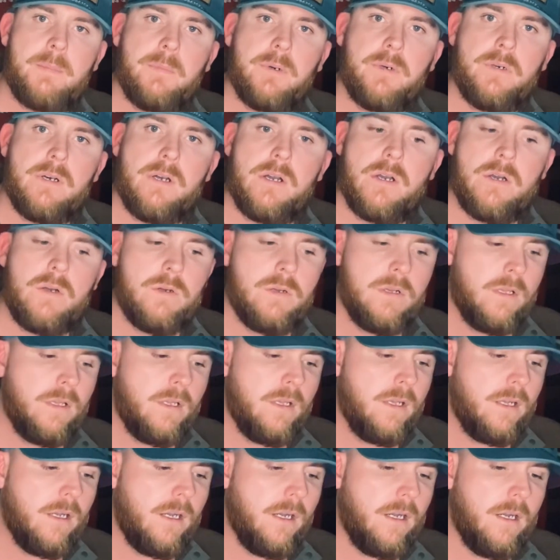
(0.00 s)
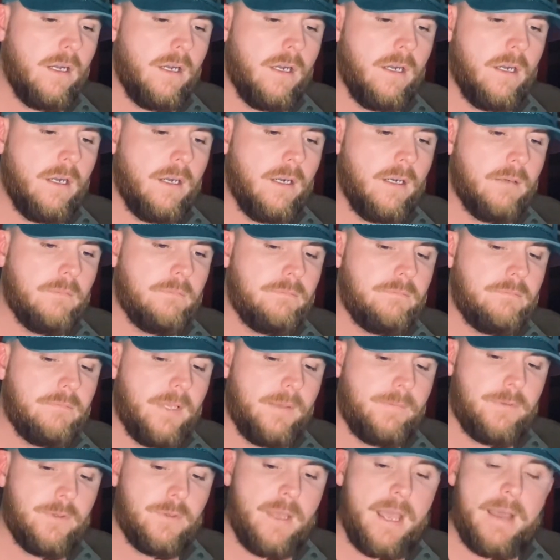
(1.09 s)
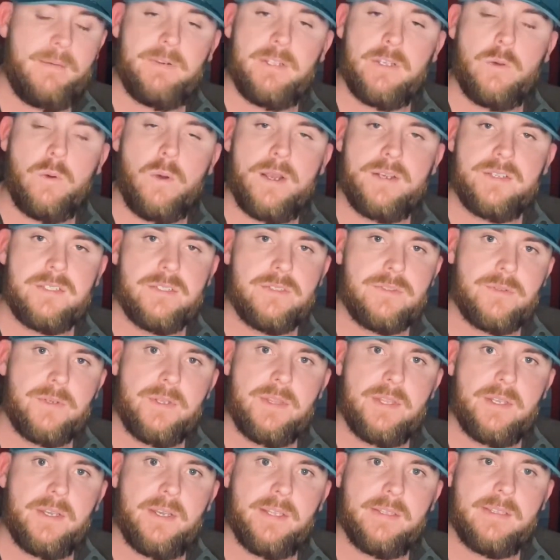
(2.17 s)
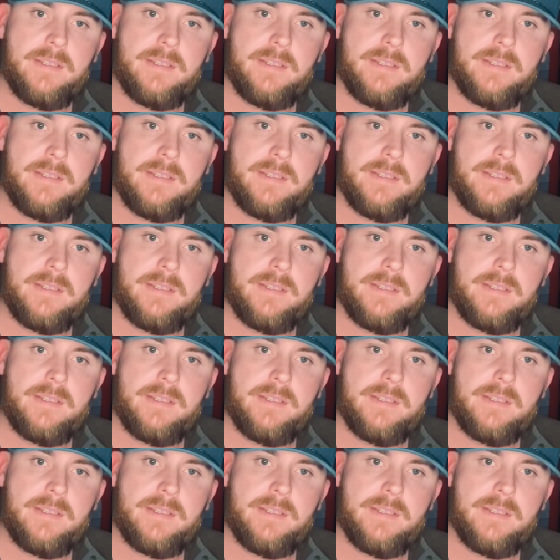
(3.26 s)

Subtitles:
below if you have any questions or anything like